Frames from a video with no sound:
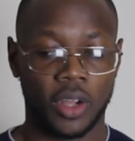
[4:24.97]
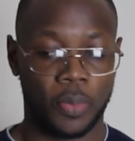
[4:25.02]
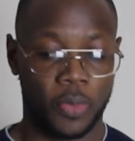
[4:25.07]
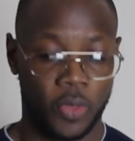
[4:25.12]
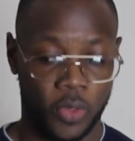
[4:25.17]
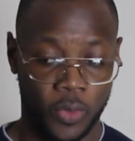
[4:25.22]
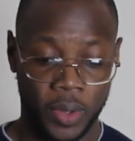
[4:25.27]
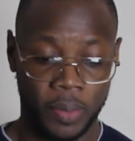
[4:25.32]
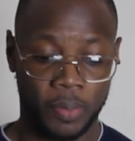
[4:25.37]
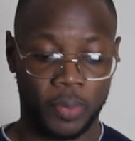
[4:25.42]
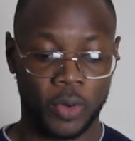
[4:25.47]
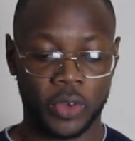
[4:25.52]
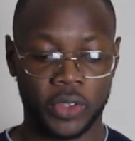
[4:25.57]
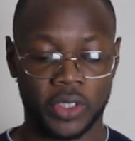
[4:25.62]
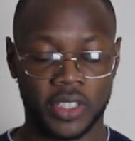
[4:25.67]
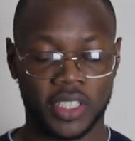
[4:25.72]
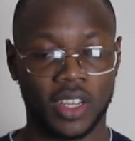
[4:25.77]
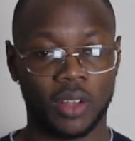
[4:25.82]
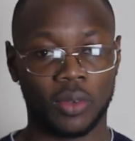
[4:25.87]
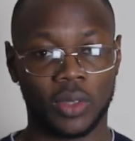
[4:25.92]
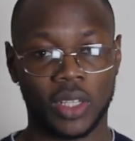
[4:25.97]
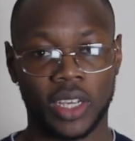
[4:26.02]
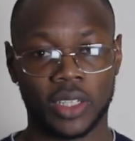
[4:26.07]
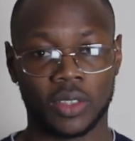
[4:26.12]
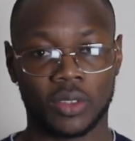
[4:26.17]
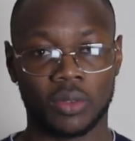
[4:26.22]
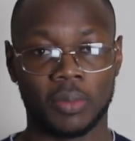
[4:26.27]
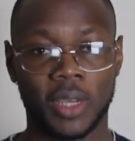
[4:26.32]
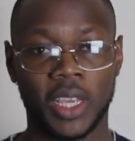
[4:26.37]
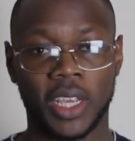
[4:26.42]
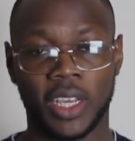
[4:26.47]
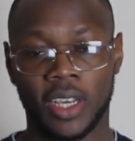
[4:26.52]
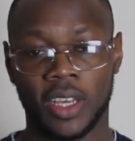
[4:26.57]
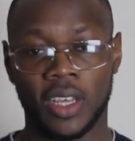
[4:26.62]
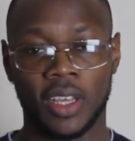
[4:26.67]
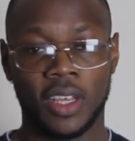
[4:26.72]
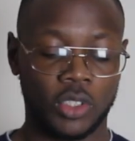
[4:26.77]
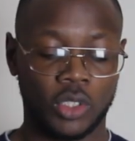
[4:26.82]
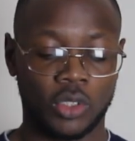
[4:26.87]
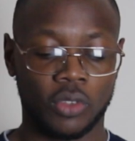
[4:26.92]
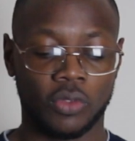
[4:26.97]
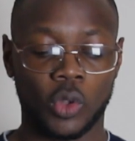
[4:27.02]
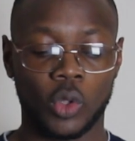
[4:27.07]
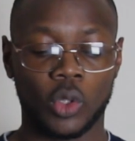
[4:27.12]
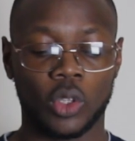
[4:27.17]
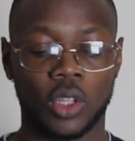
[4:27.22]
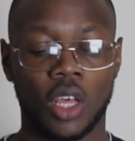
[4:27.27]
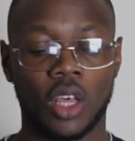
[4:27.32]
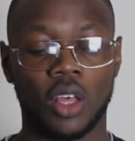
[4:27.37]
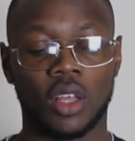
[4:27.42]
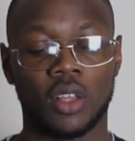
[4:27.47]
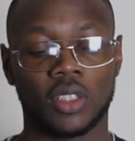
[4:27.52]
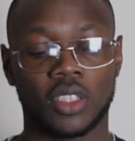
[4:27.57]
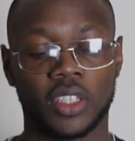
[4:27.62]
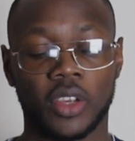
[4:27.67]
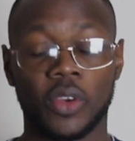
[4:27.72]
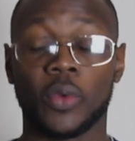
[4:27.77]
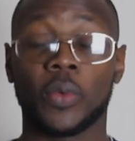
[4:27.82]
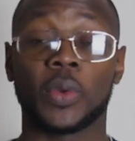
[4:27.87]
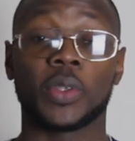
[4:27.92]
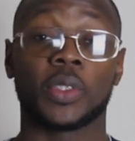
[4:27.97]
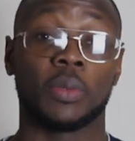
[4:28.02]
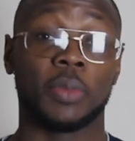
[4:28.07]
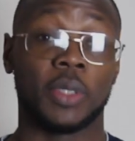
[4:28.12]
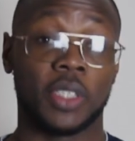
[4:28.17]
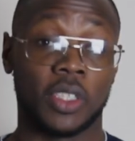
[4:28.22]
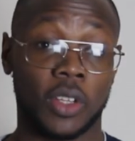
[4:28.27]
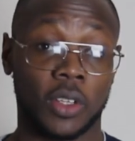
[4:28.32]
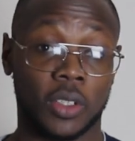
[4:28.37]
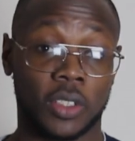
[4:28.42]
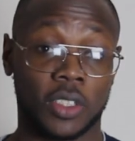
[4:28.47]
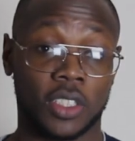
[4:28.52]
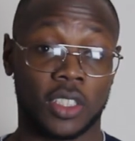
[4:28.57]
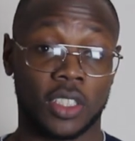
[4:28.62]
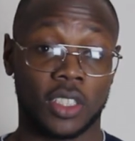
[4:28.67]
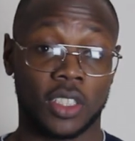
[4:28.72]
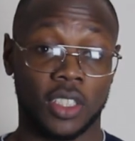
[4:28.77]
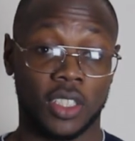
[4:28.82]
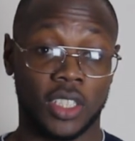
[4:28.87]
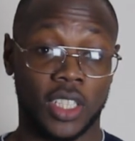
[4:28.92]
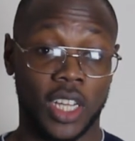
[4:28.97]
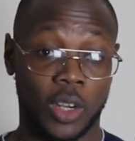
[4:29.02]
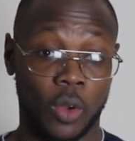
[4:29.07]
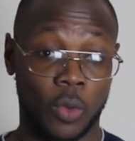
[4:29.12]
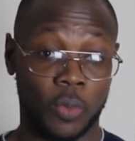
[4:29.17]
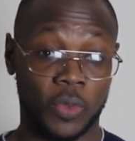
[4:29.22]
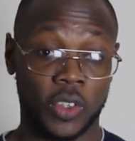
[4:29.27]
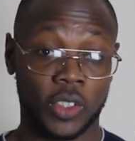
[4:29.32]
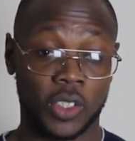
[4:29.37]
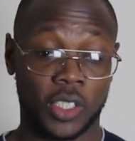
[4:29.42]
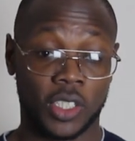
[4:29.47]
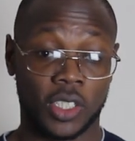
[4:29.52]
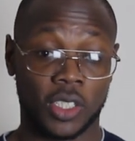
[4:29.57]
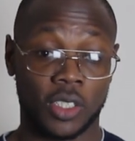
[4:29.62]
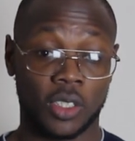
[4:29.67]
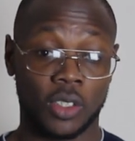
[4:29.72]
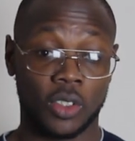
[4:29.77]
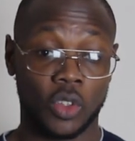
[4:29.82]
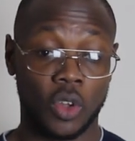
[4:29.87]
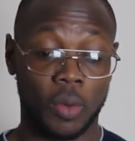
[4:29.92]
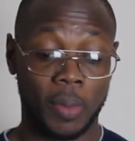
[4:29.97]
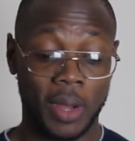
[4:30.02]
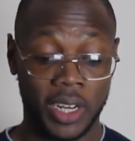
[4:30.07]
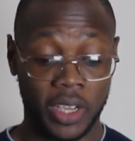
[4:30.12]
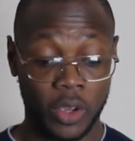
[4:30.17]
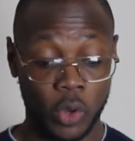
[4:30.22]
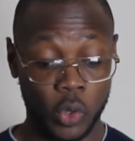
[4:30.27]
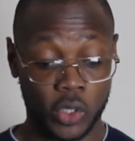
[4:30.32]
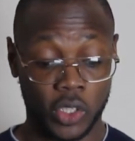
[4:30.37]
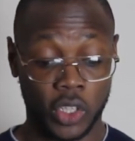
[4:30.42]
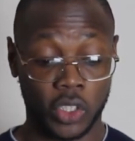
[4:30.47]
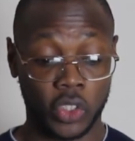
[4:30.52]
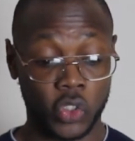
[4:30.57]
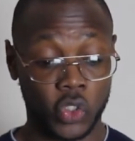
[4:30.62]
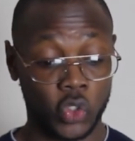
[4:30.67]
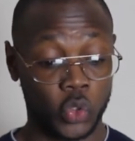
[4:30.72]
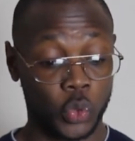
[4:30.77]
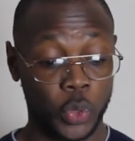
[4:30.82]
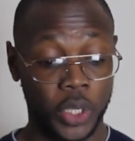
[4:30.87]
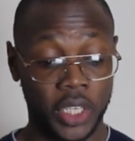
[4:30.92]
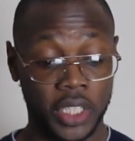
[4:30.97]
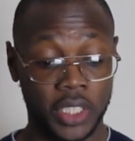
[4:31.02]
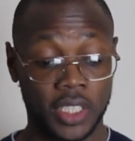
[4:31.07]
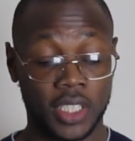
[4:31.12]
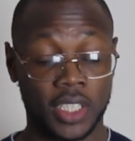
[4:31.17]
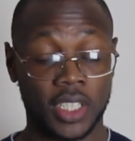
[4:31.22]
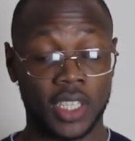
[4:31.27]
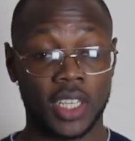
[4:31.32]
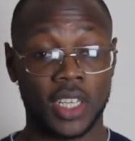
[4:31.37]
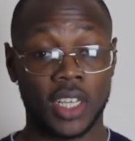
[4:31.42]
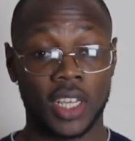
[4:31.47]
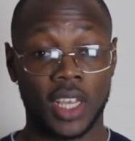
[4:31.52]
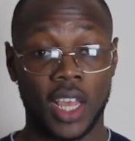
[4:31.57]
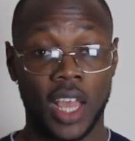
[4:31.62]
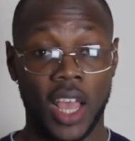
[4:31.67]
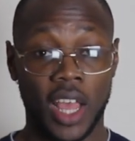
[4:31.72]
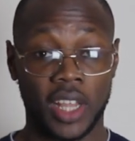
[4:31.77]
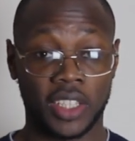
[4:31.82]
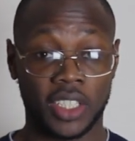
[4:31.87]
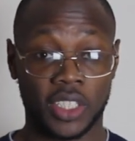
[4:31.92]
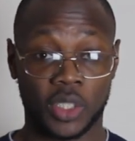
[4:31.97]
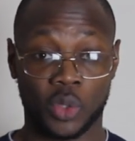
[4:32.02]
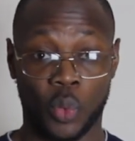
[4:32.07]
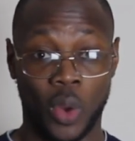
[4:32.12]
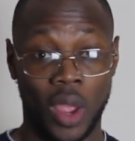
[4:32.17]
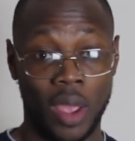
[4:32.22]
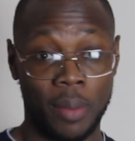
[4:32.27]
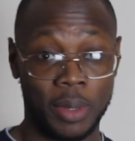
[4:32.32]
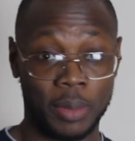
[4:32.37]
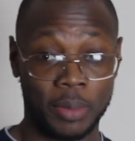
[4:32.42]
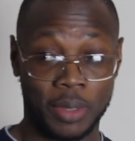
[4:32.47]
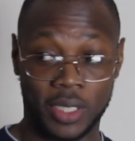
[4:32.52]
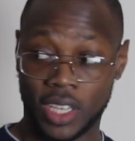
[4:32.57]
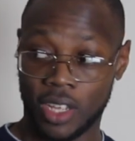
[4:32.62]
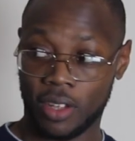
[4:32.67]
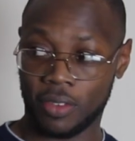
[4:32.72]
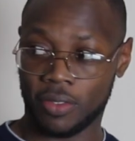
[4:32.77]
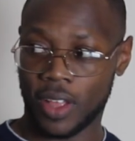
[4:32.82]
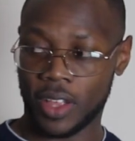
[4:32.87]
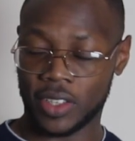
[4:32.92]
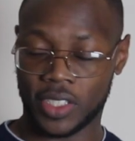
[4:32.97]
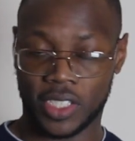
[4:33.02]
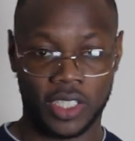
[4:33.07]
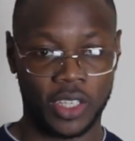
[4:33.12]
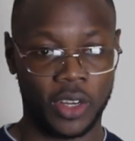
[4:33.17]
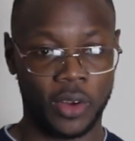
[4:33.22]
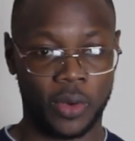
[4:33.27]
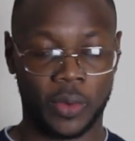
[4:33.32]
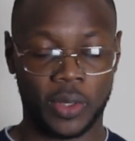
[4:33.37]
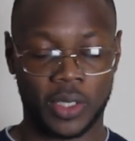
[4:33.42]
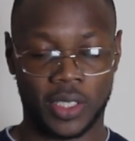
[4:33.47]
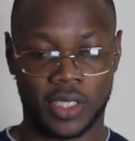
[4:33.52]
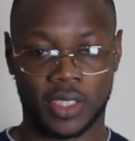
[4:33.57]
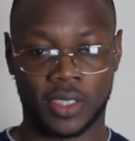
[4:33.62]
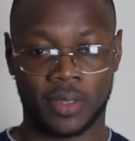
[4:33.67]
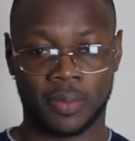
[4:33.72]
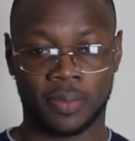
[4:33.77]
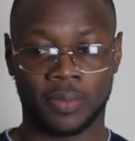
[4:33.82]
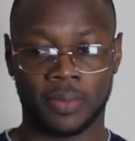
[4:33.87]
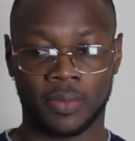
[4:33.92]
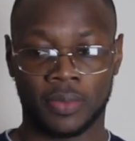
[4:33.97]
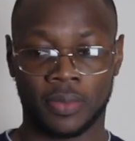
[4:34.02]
There are three points I'd like to make. First of all, terrorism is not that obvious. Nobody goes on the street and describe himself as terrorist